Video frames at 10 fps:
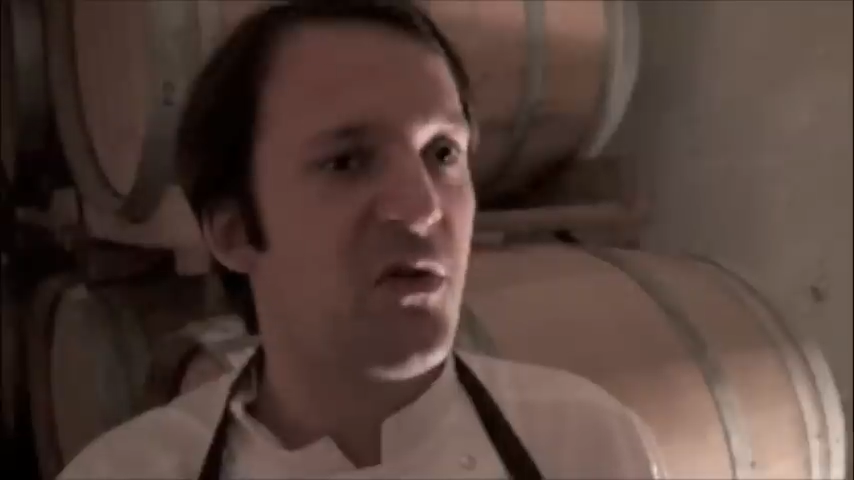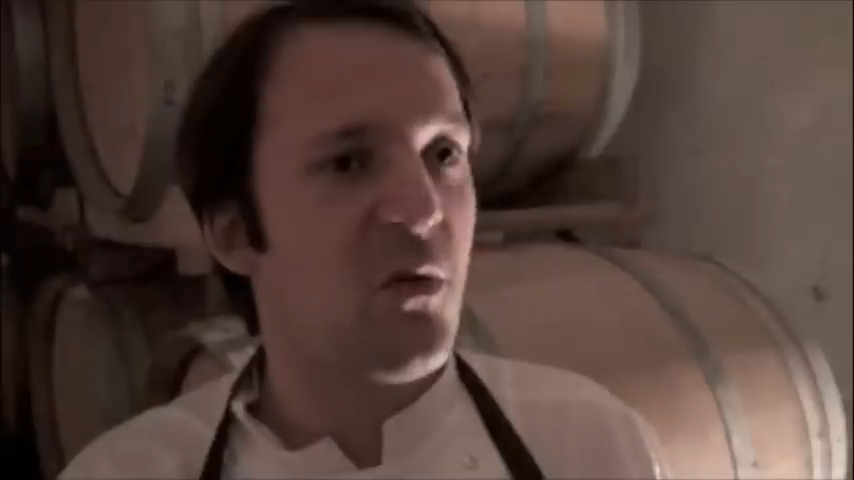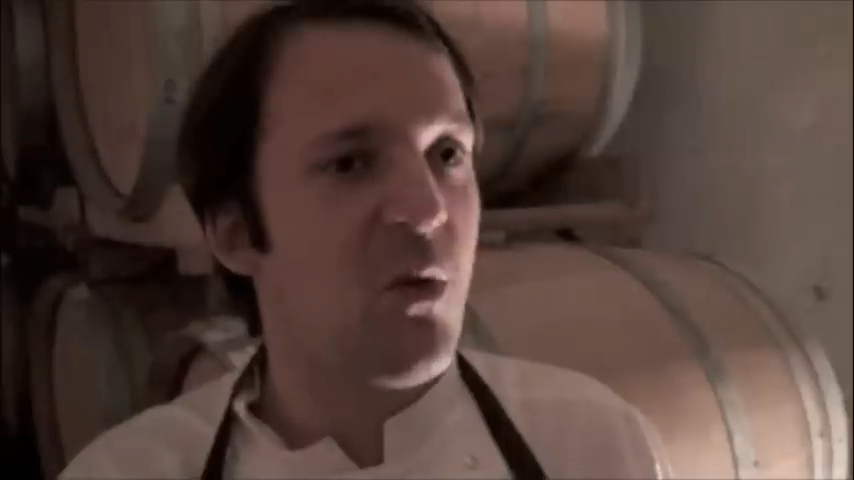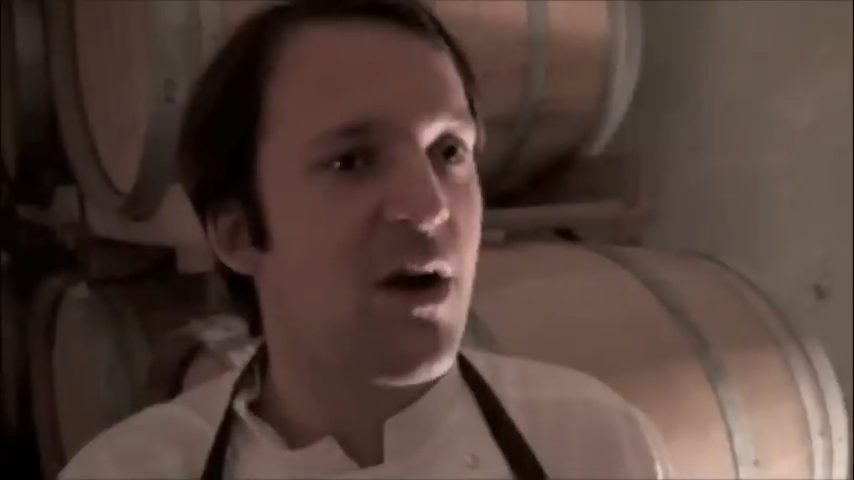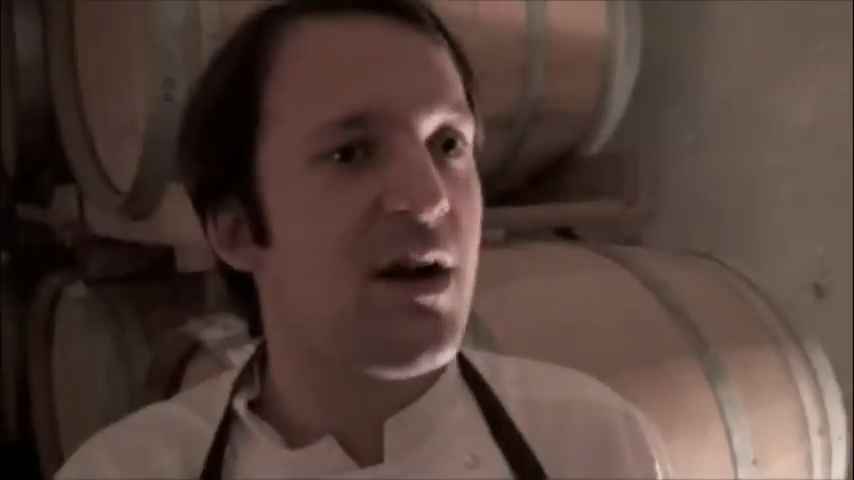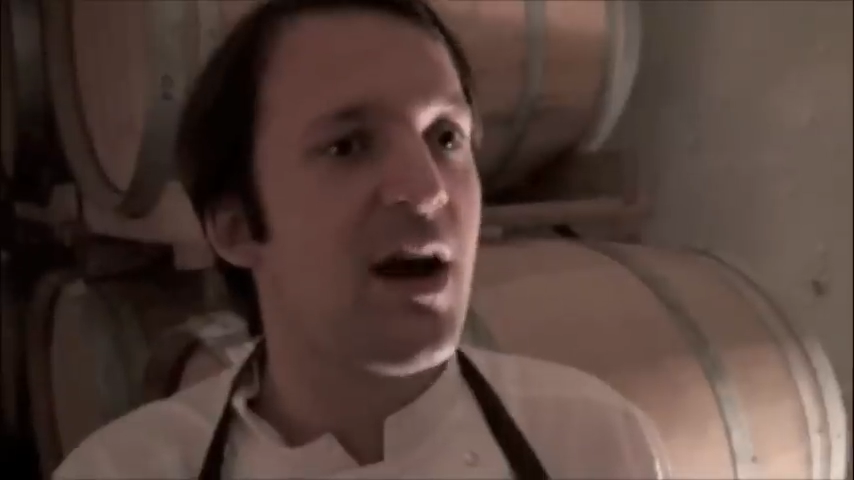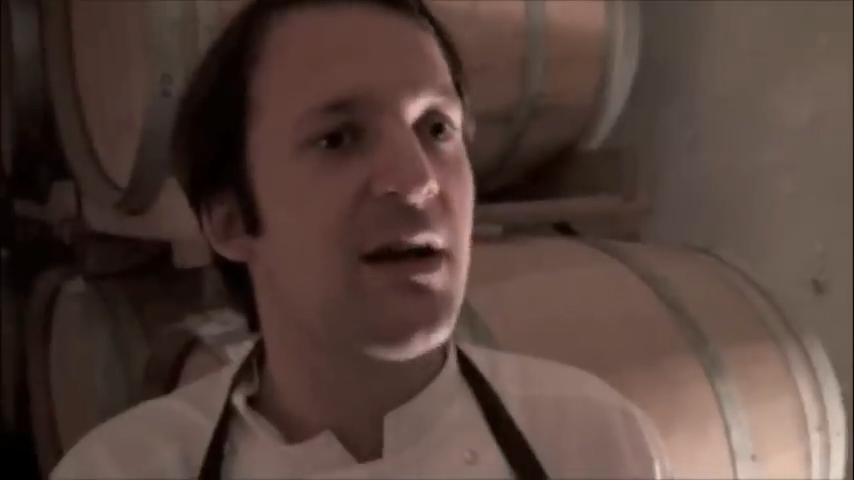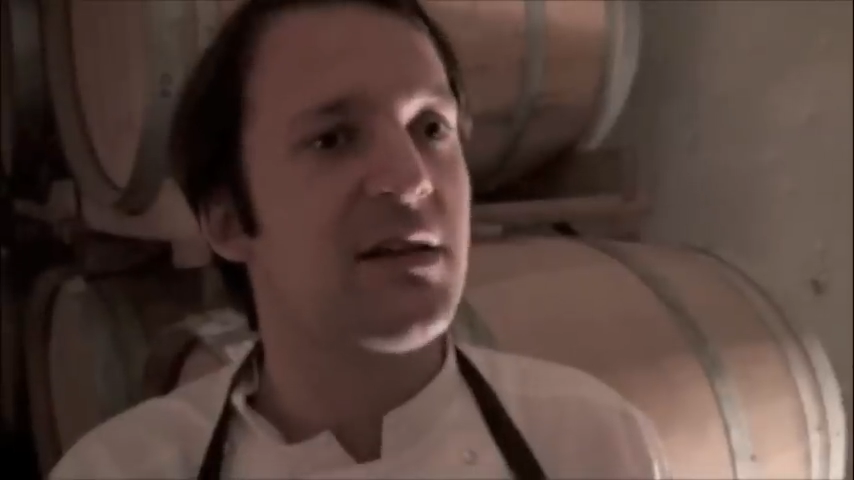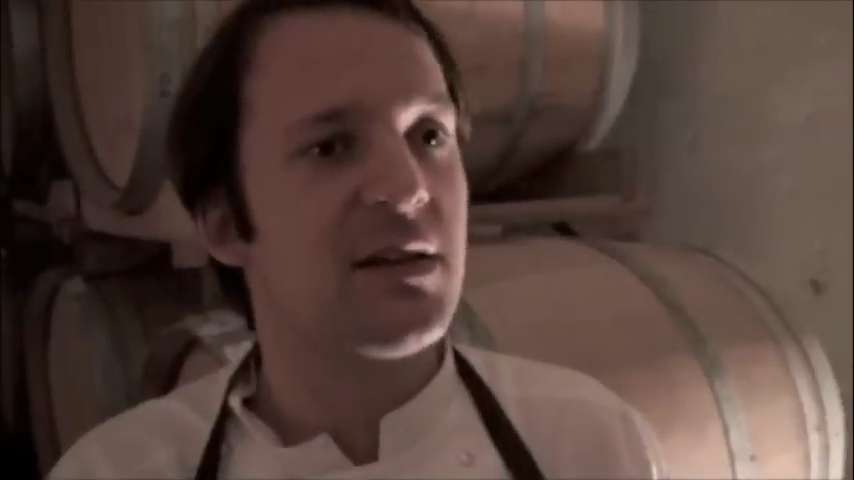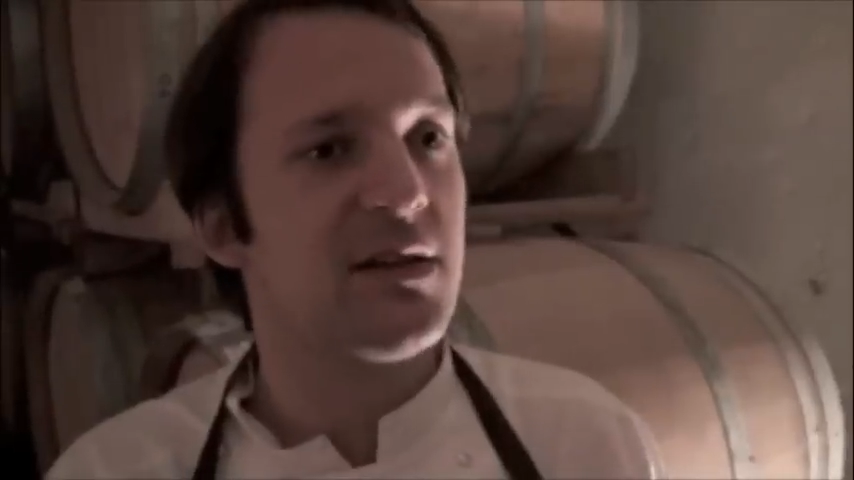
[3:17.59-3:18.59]
one
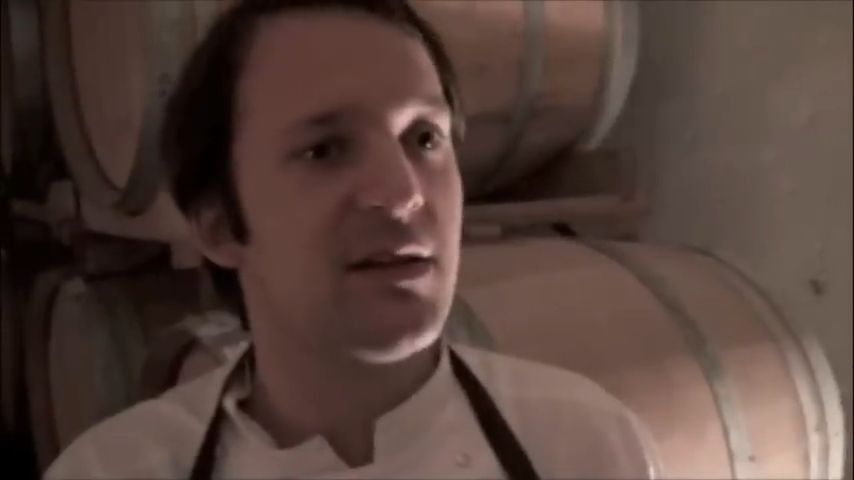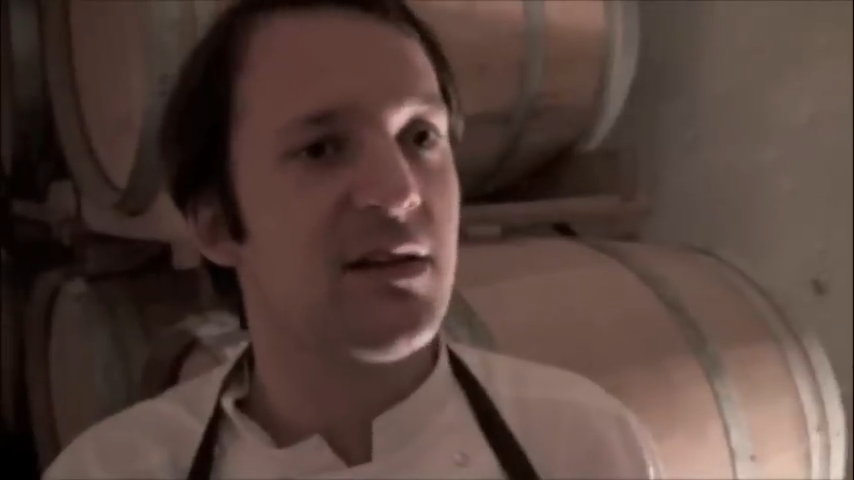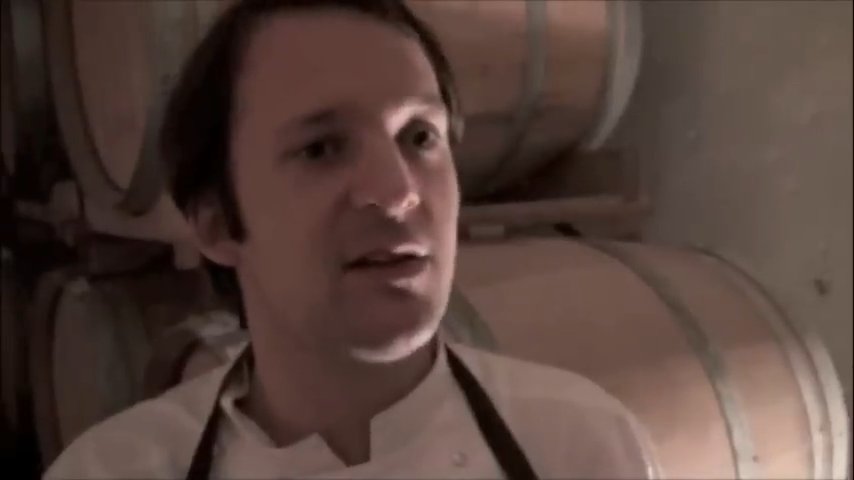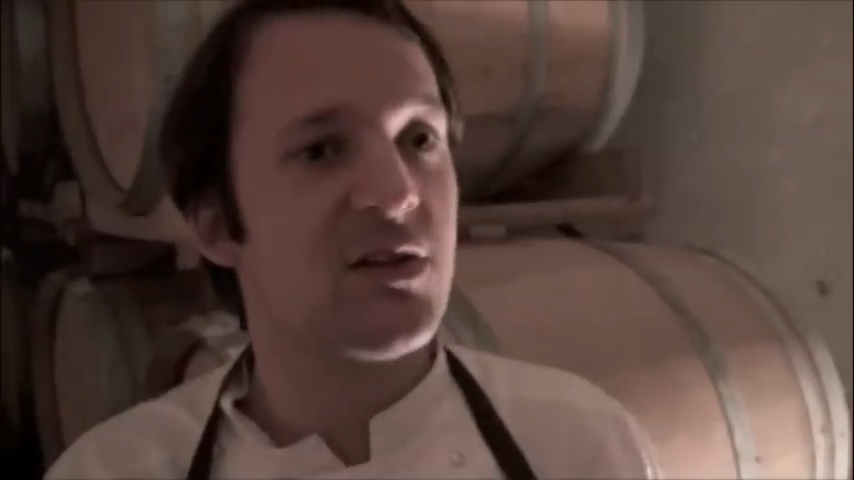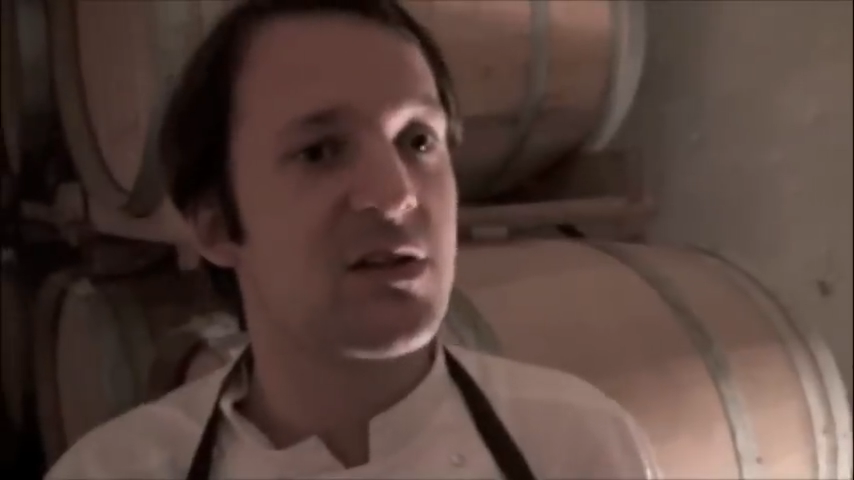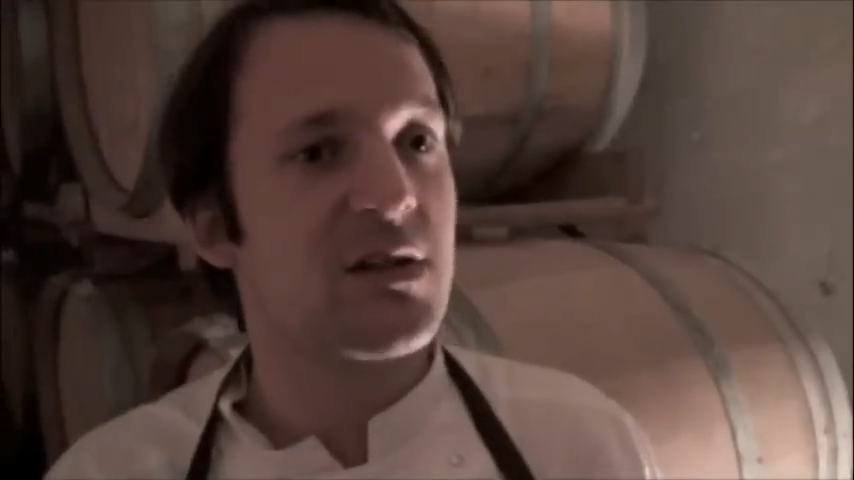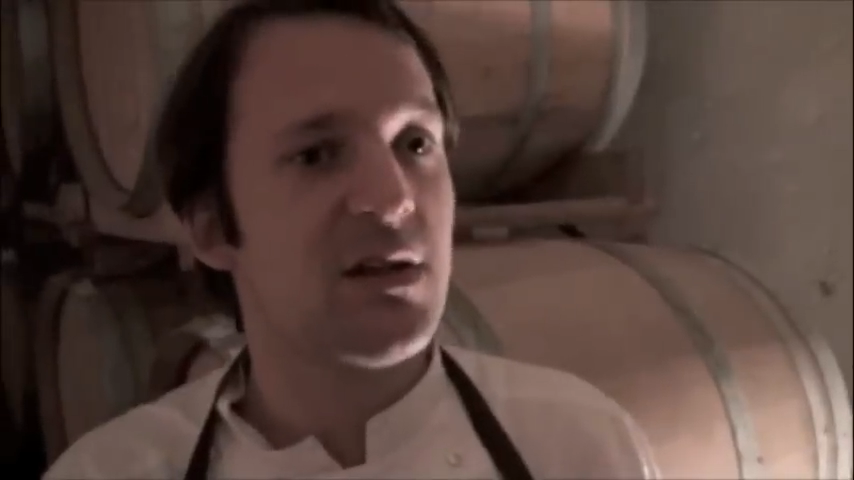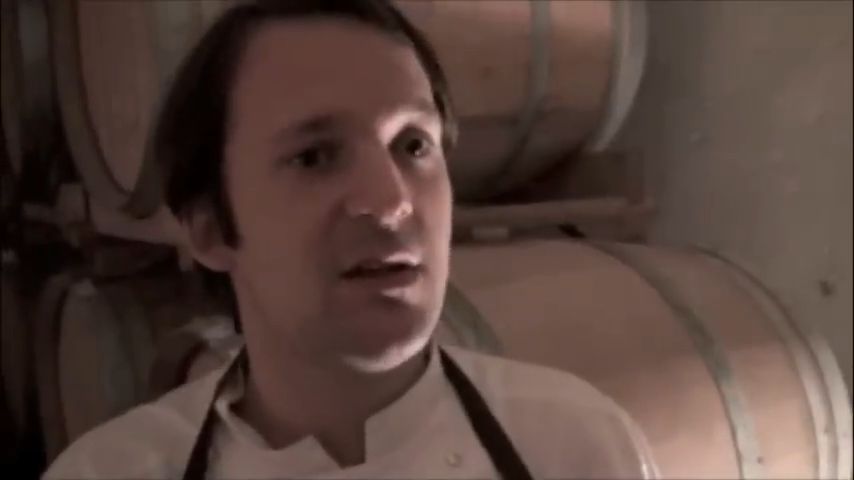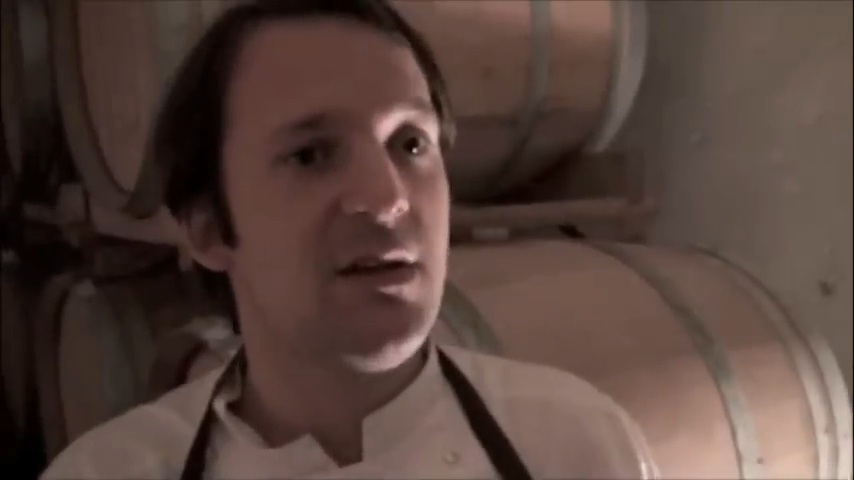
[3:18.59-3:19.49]
night in this